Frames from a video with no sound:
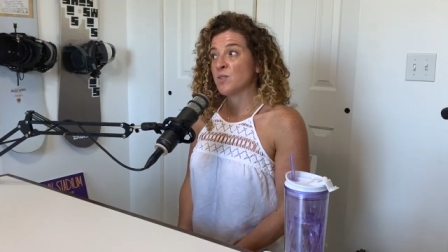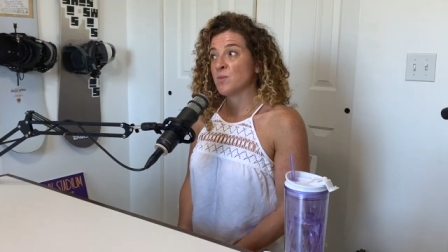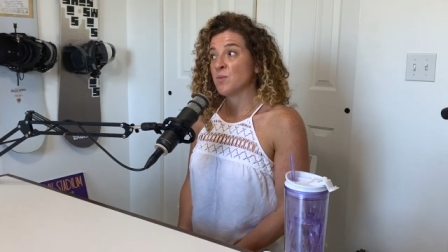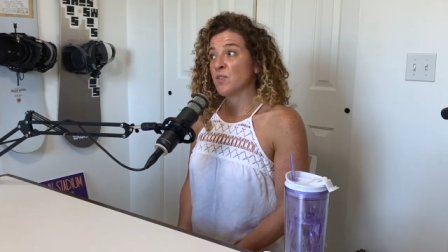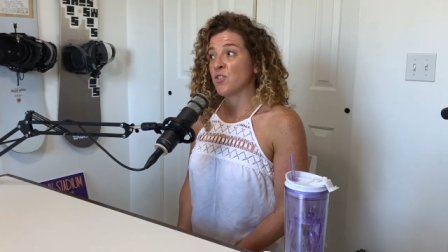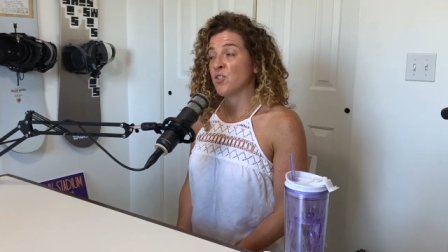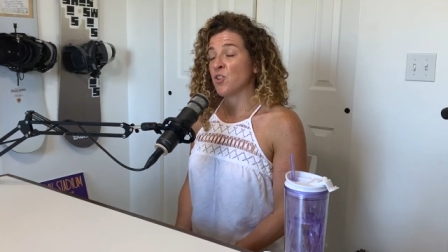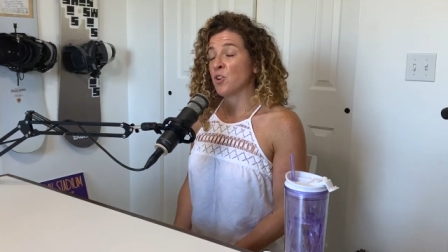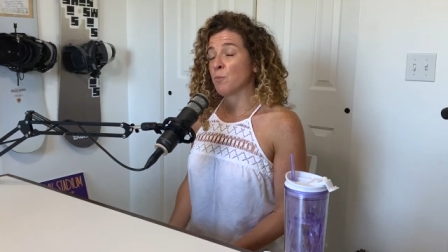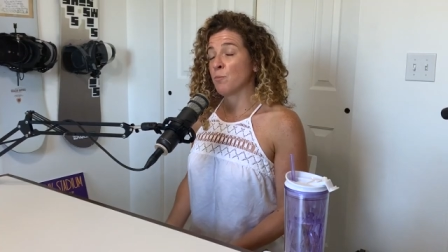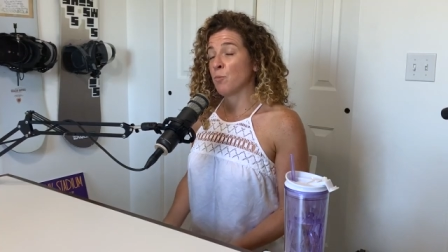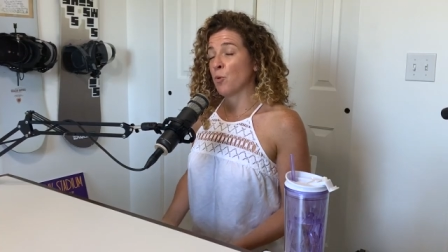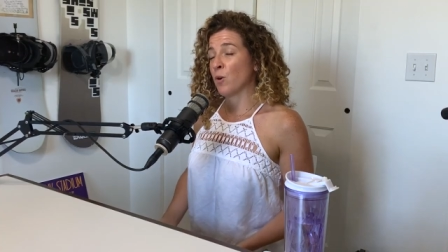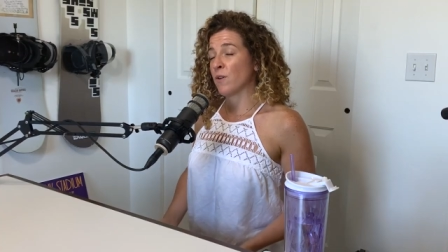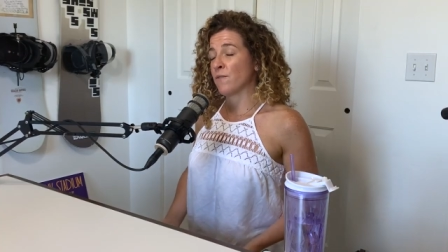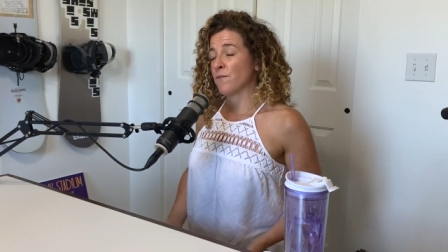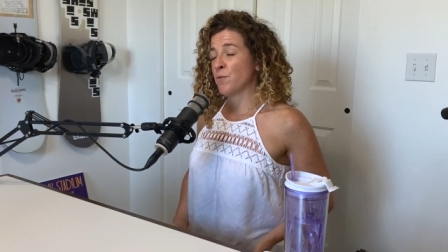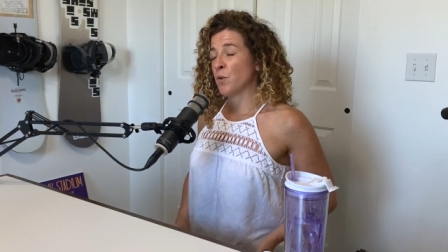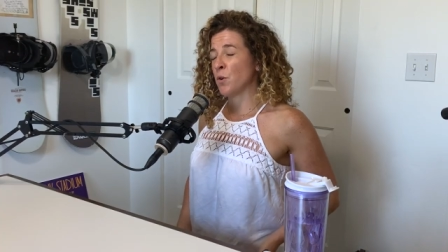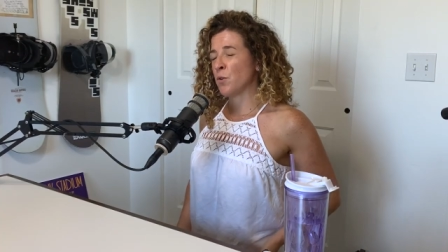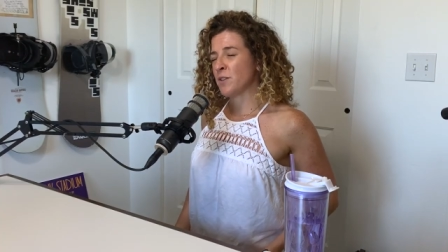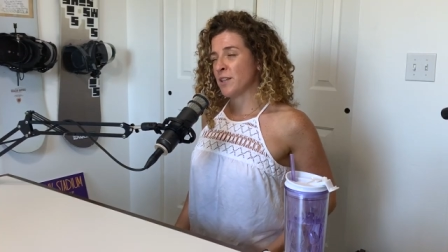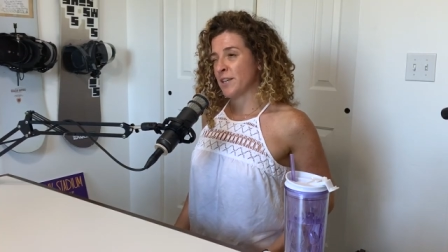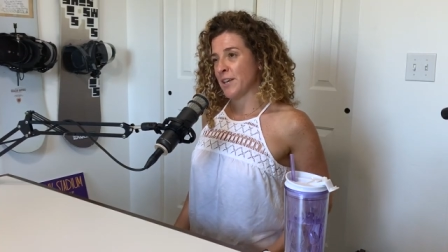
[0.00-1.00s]
with your
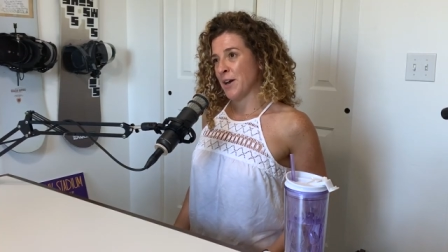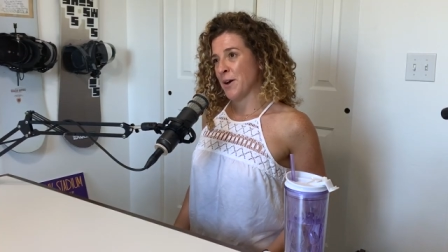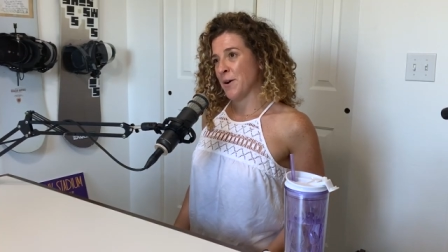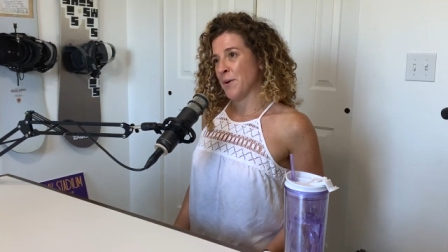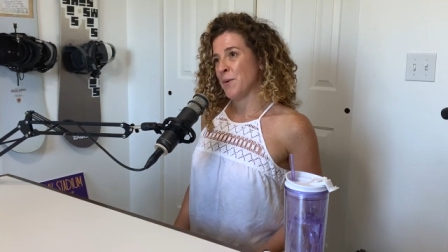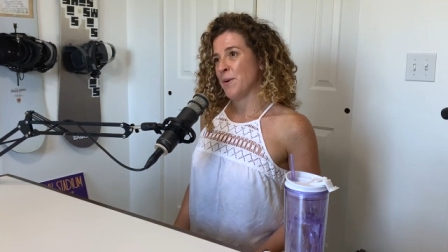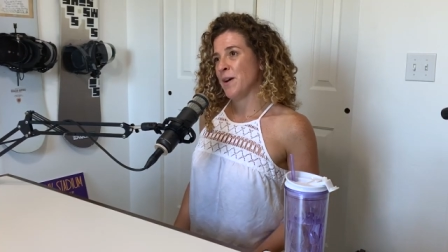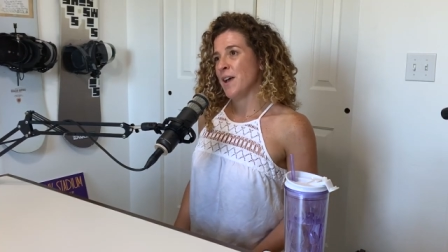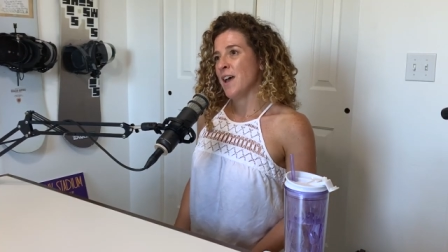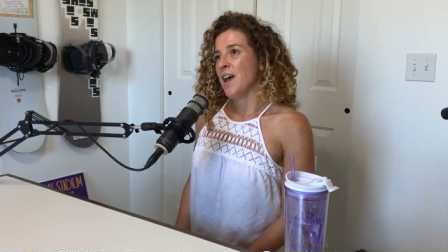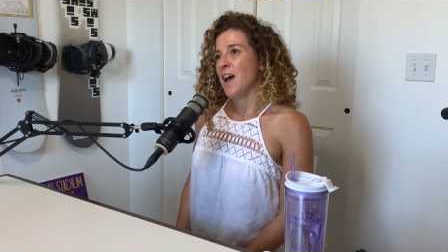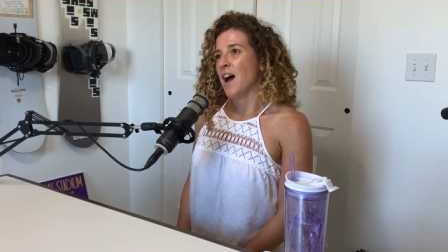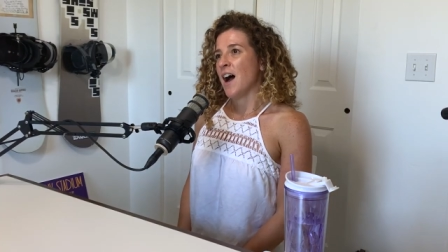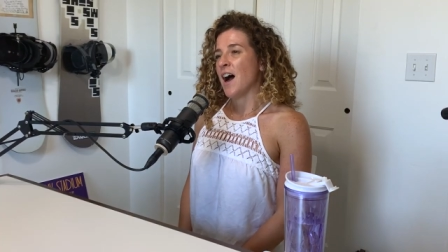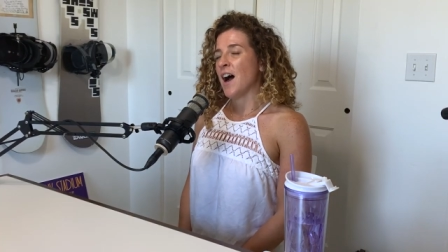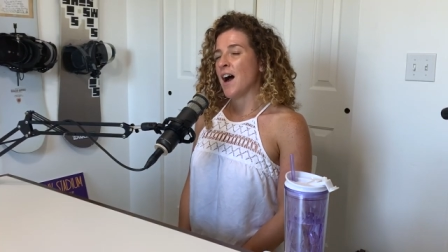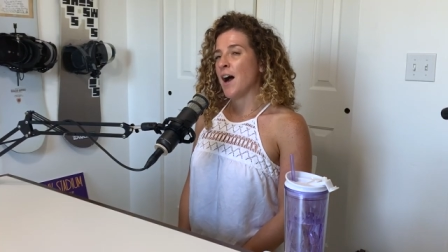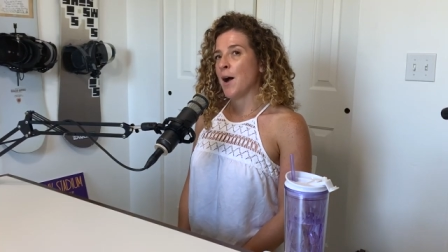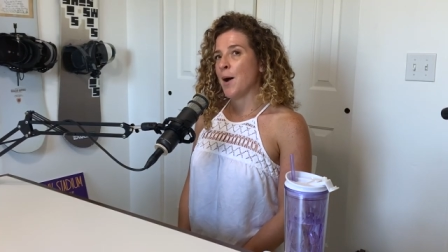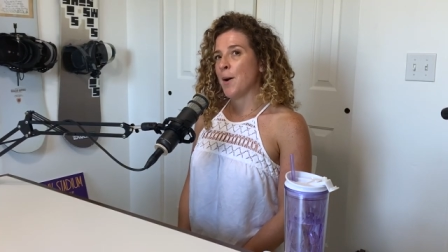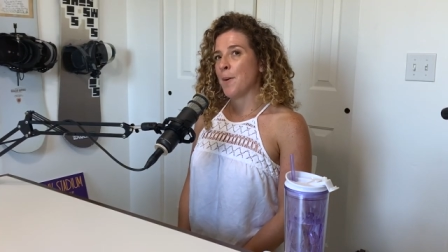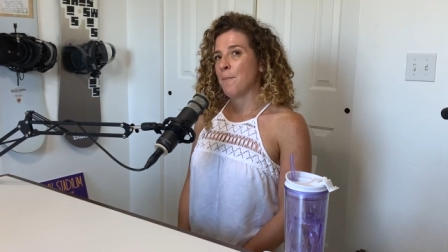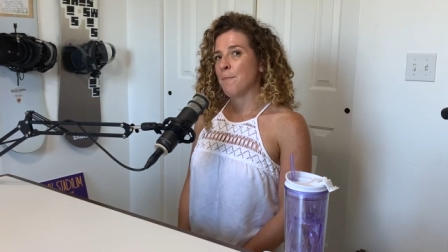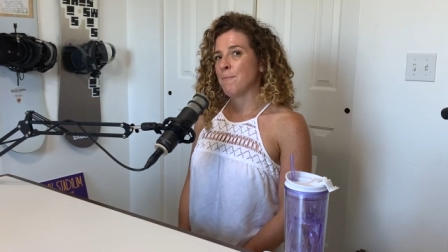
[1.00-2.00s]
portfolio.
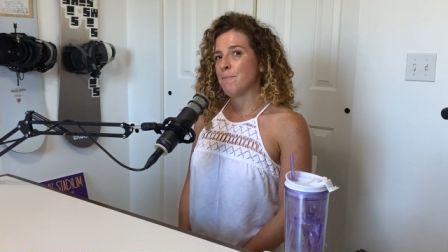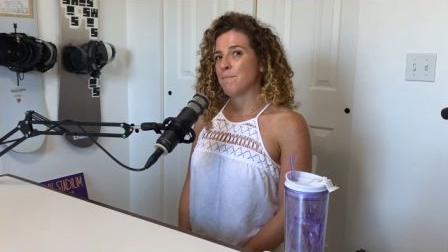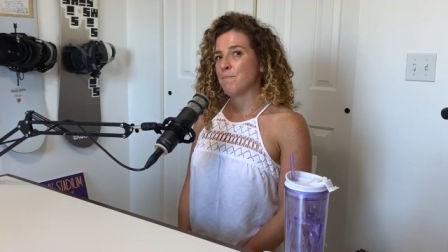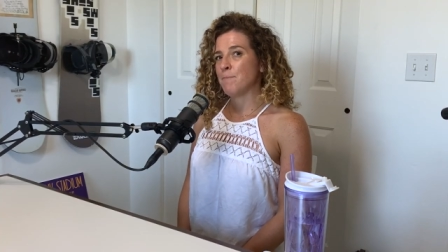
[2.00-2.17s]
Um,